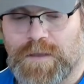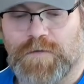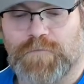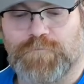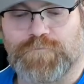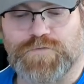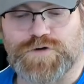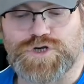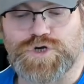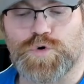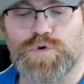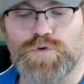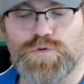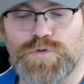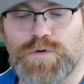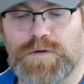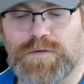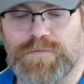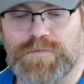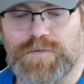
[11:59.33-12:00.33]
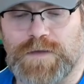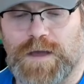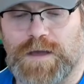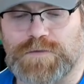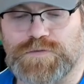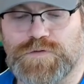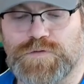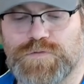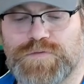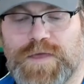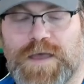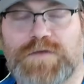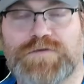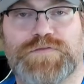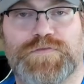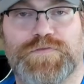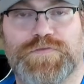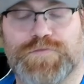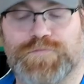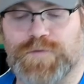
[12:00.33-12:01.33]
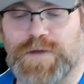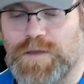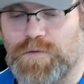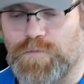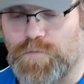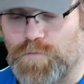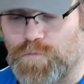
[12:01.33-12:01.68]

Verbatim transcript: For two, uh, 2003,